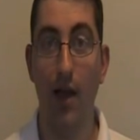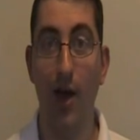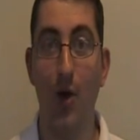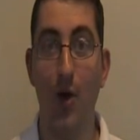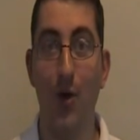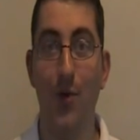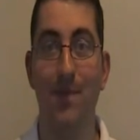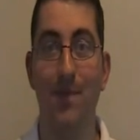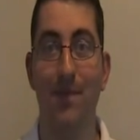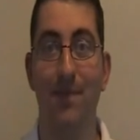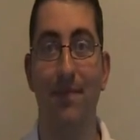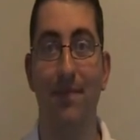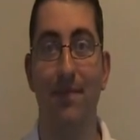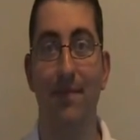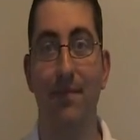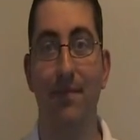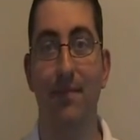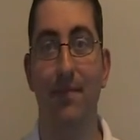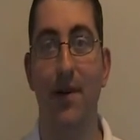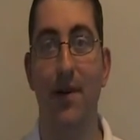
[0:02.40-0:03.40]
Hello,
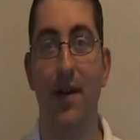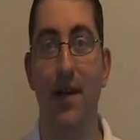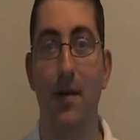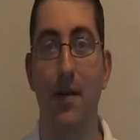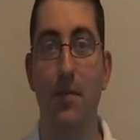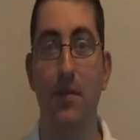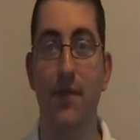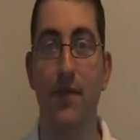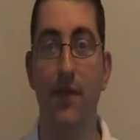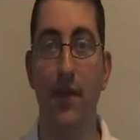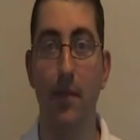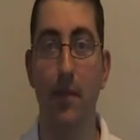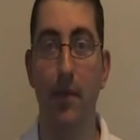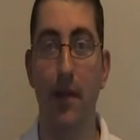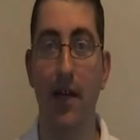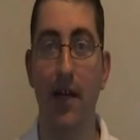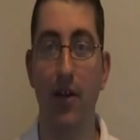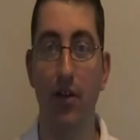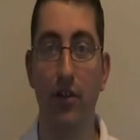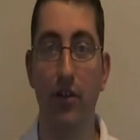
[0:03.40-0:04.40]
my name is
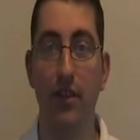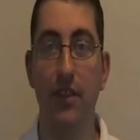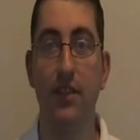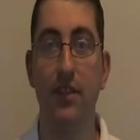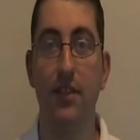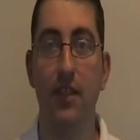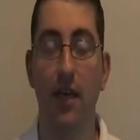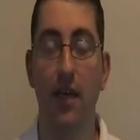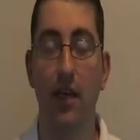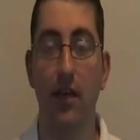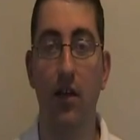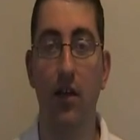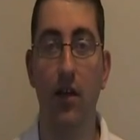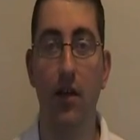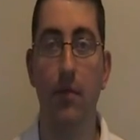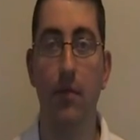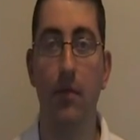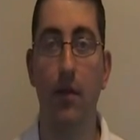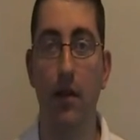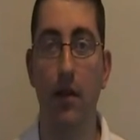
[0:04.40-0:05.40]
Philip Langridge and
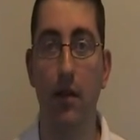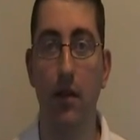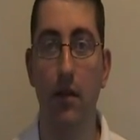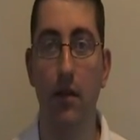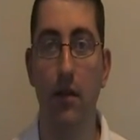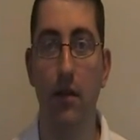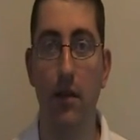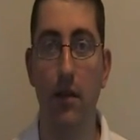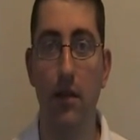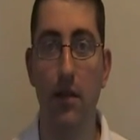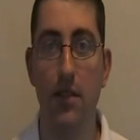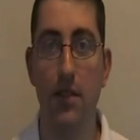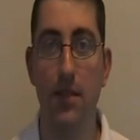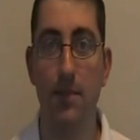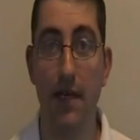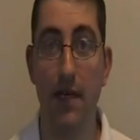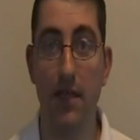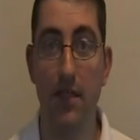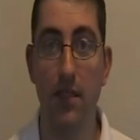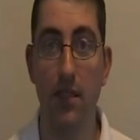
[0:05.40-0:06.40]
I'm the
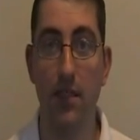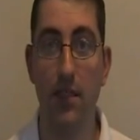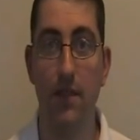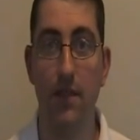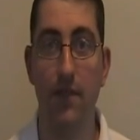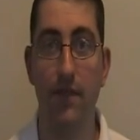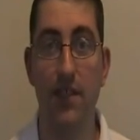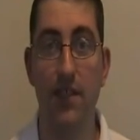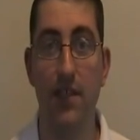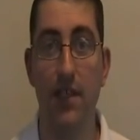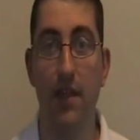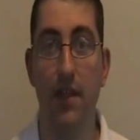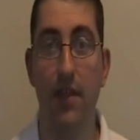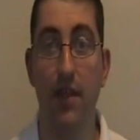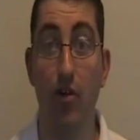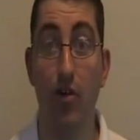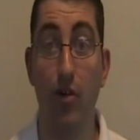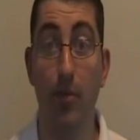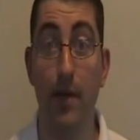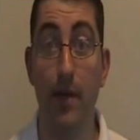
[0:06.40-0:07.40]
Specialist
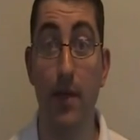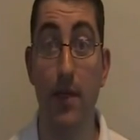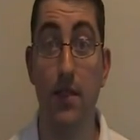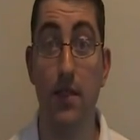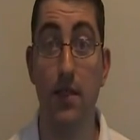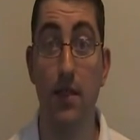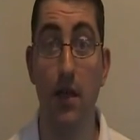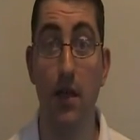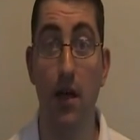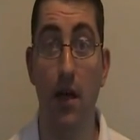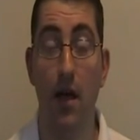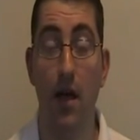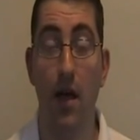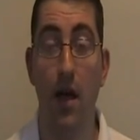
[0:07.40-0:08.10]
Physiotherapist